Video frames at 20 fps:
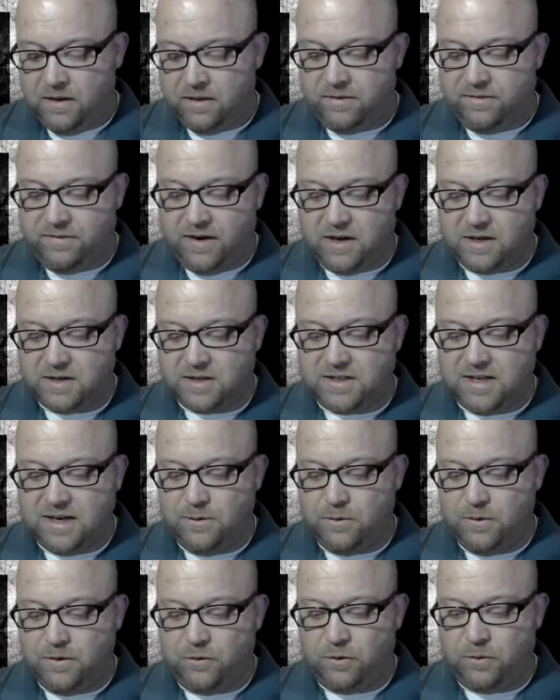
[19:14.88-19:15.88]
The Pharisee
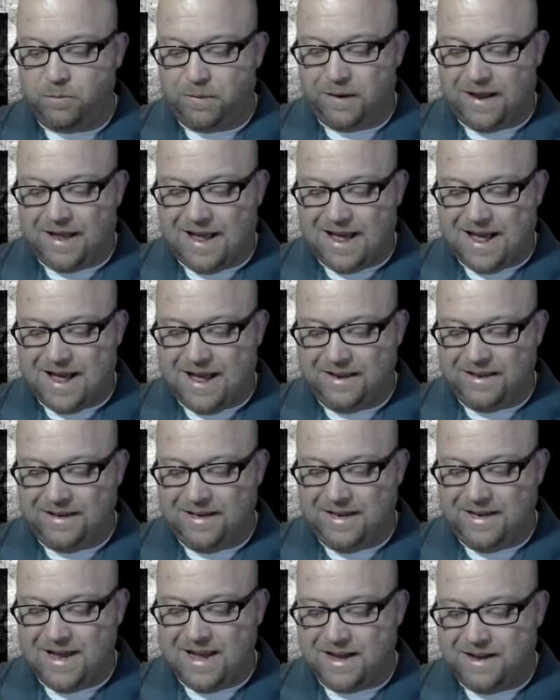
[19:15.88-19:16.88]
would reply,
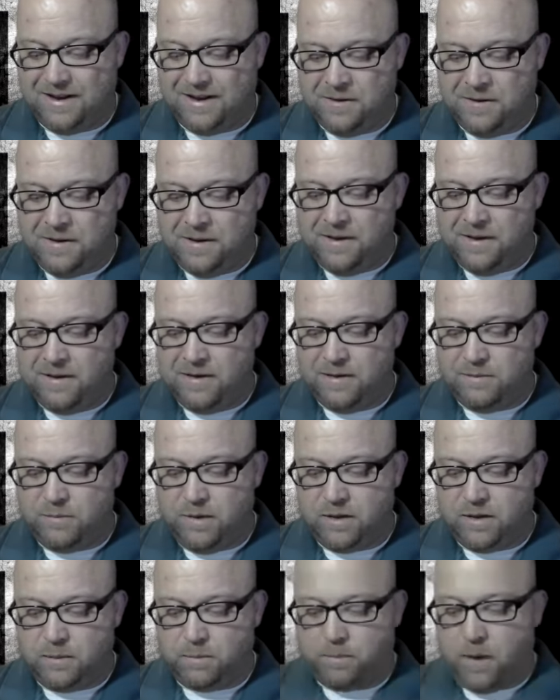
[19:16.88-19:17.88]
"Yeah,
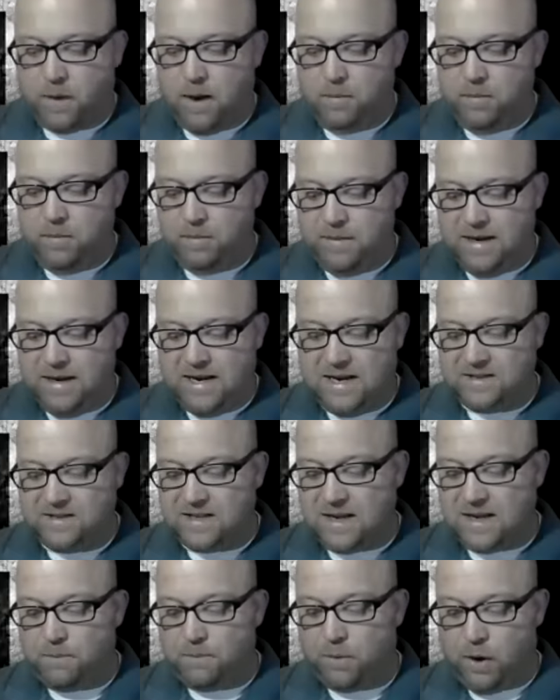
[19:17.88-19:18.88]
but the problem is
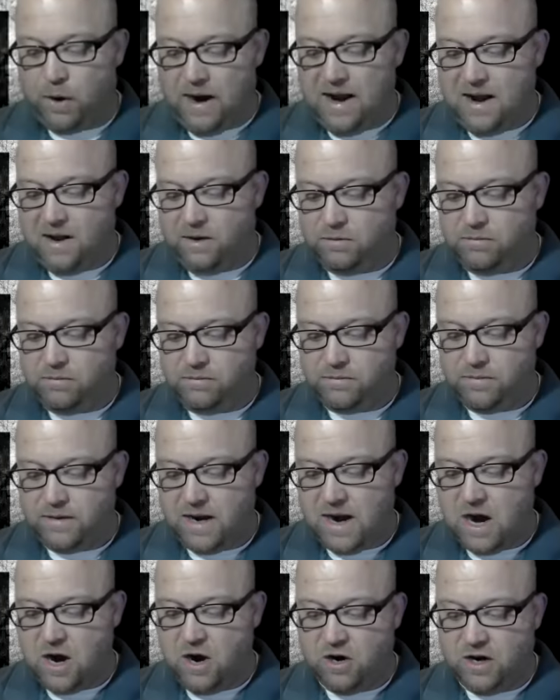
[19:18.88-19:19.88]
I'm proud,
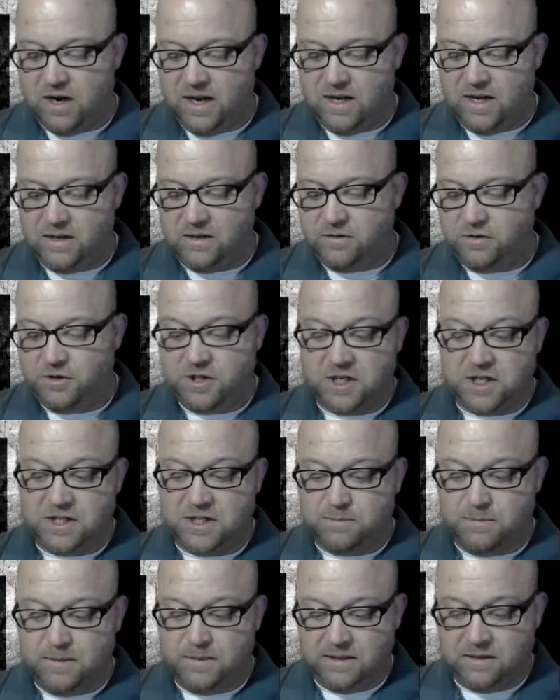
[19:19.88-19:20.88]
arrogant,
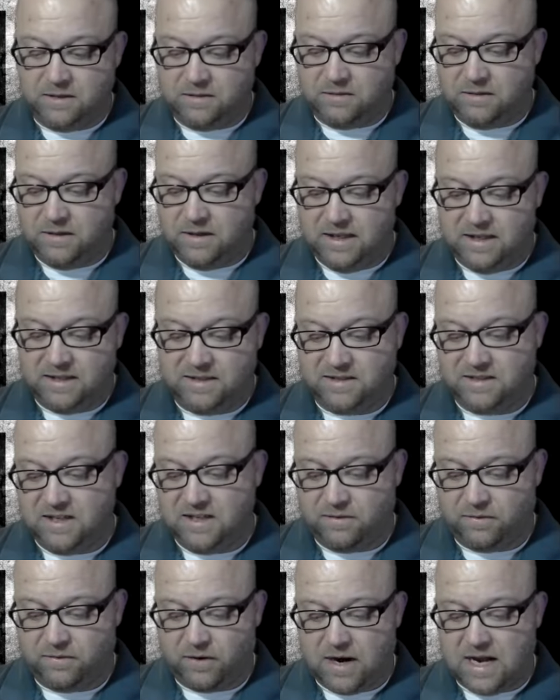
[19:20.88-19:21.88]
judgmental, and
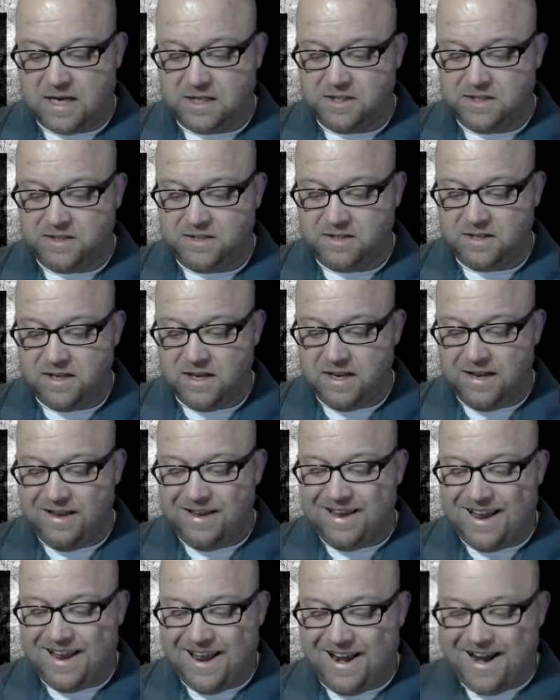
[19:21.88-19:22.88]
self-righteous,
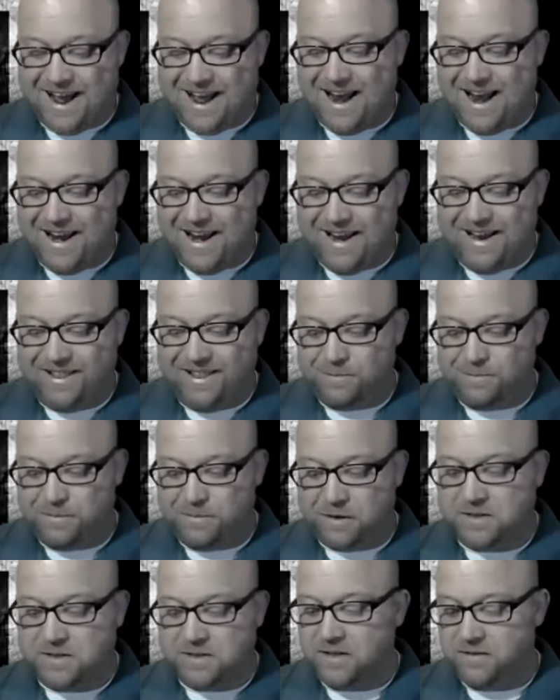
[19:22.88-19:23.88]
and I need the
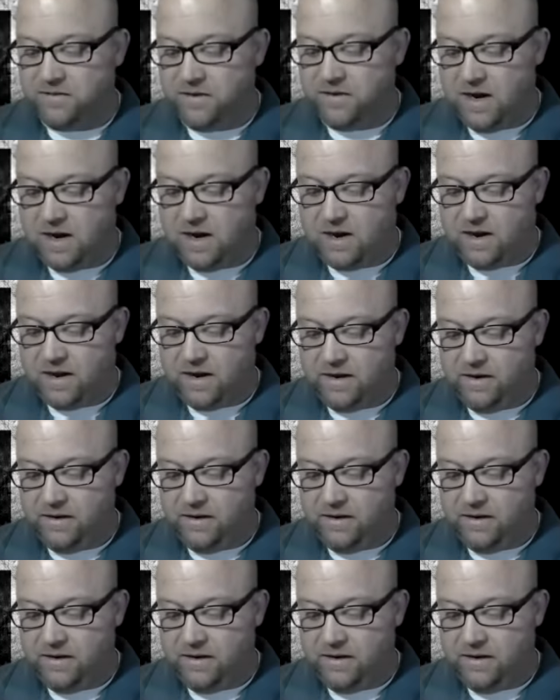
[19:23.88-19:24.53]
mercy of God.